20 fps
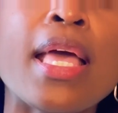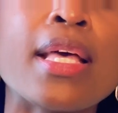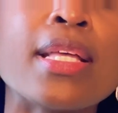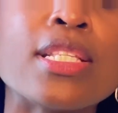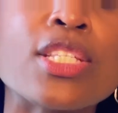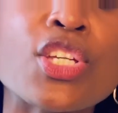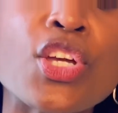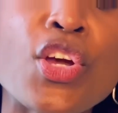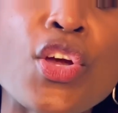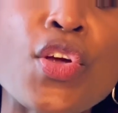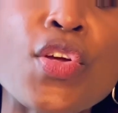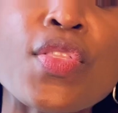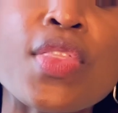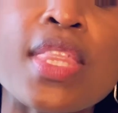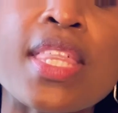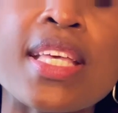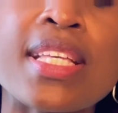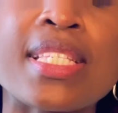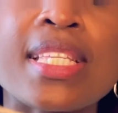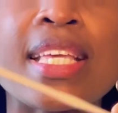turn
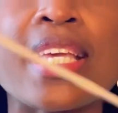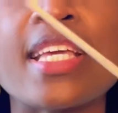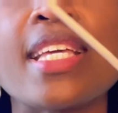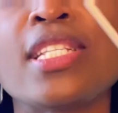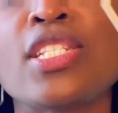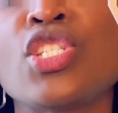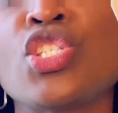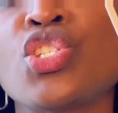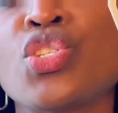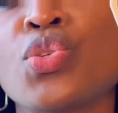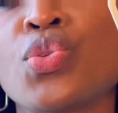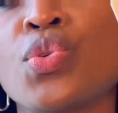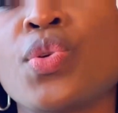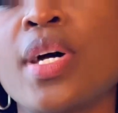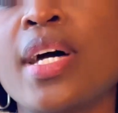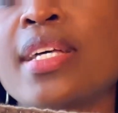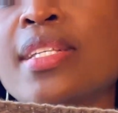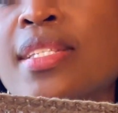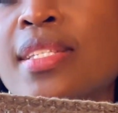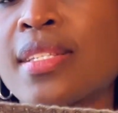this into
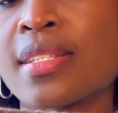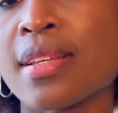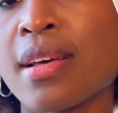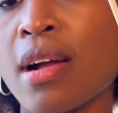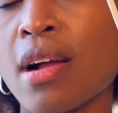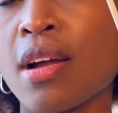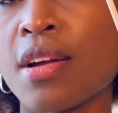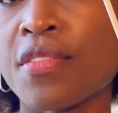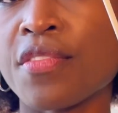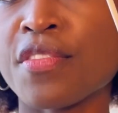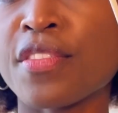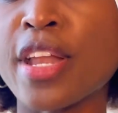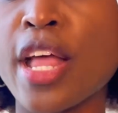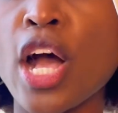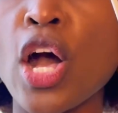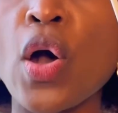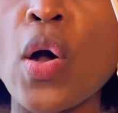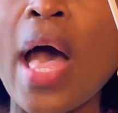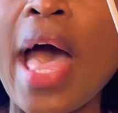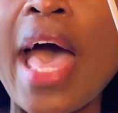a scarf.
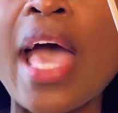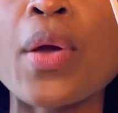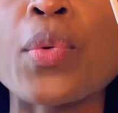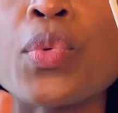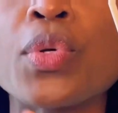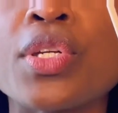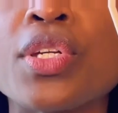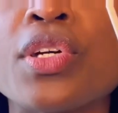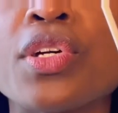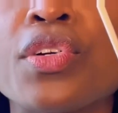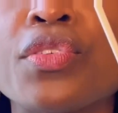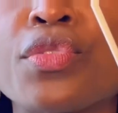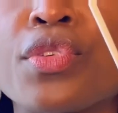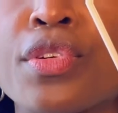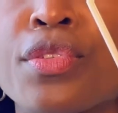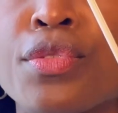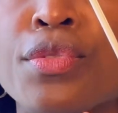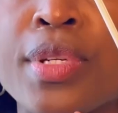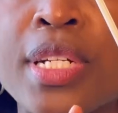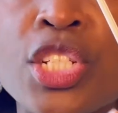Now, I would have
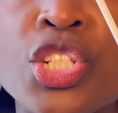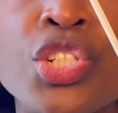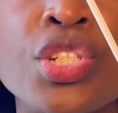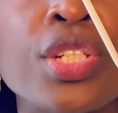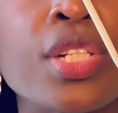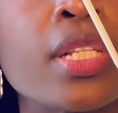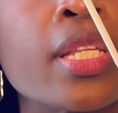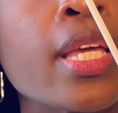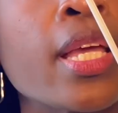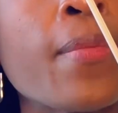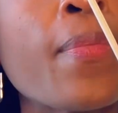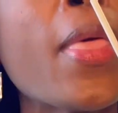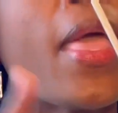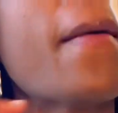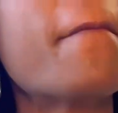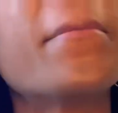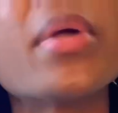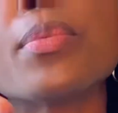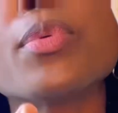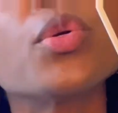originally,
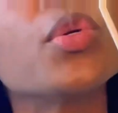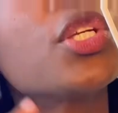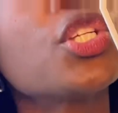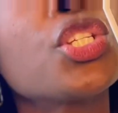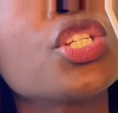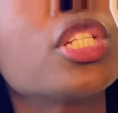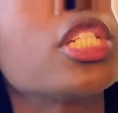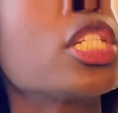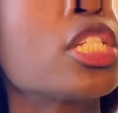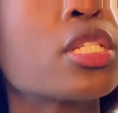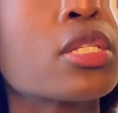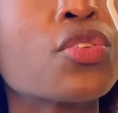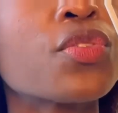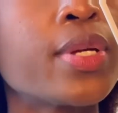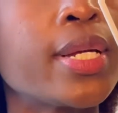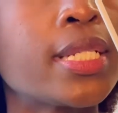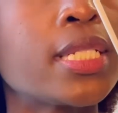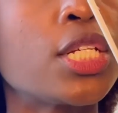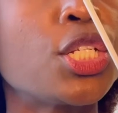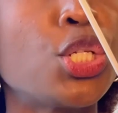maybe we should just
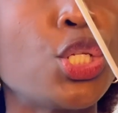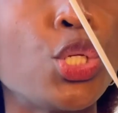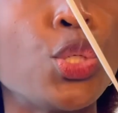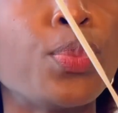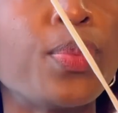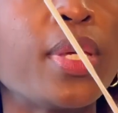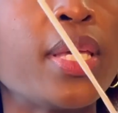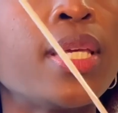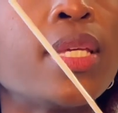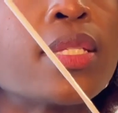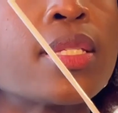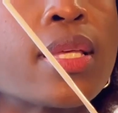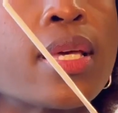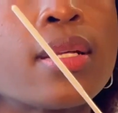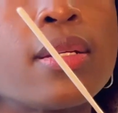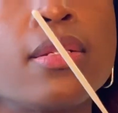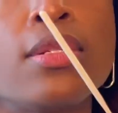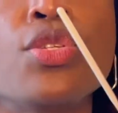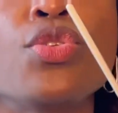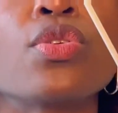create a new piece, get
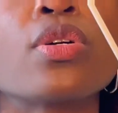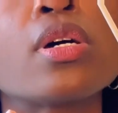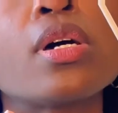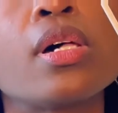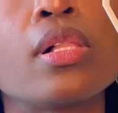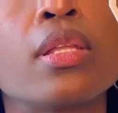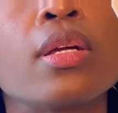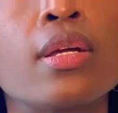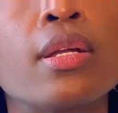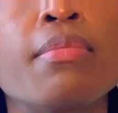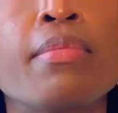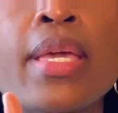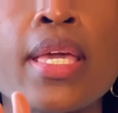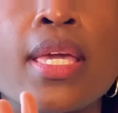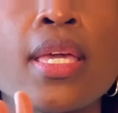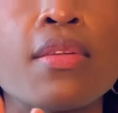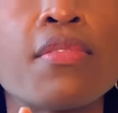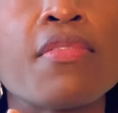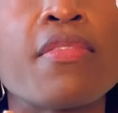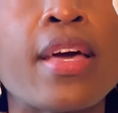a new color and make
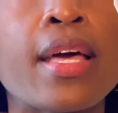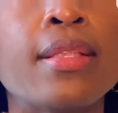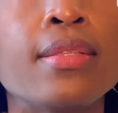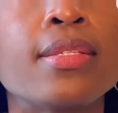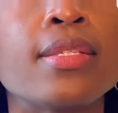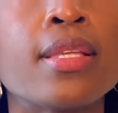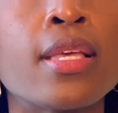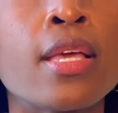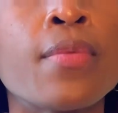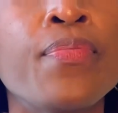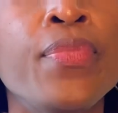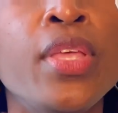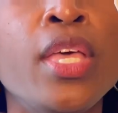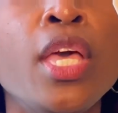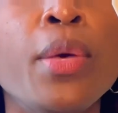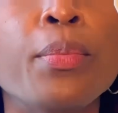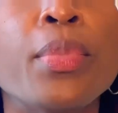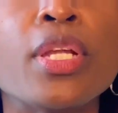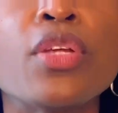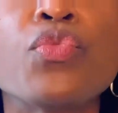it fancy.
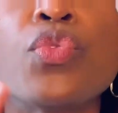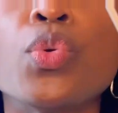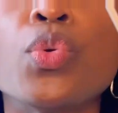But if we